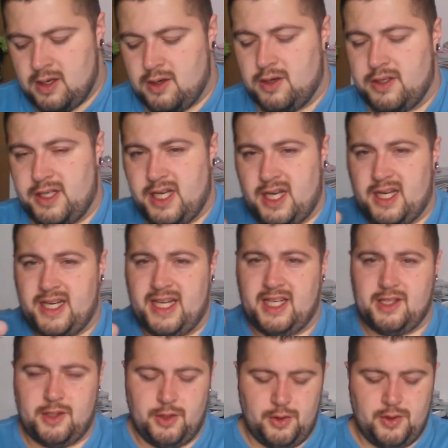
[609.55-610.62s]
on the
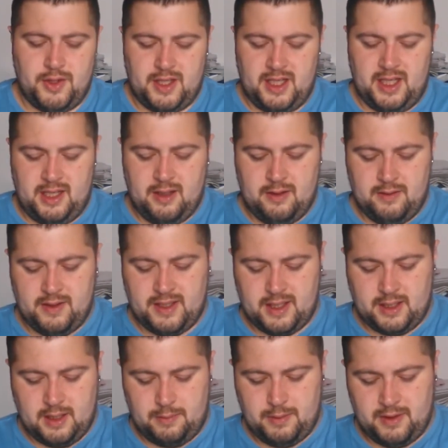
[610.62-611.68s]
RX23 with a
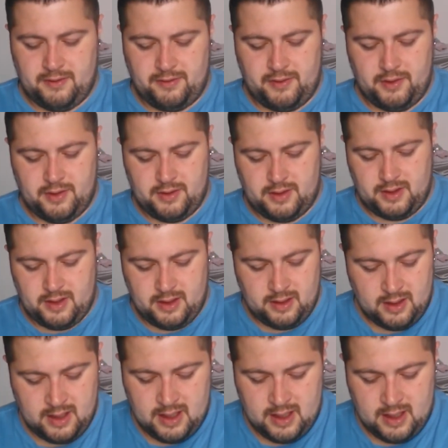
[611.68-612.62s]
couple of fused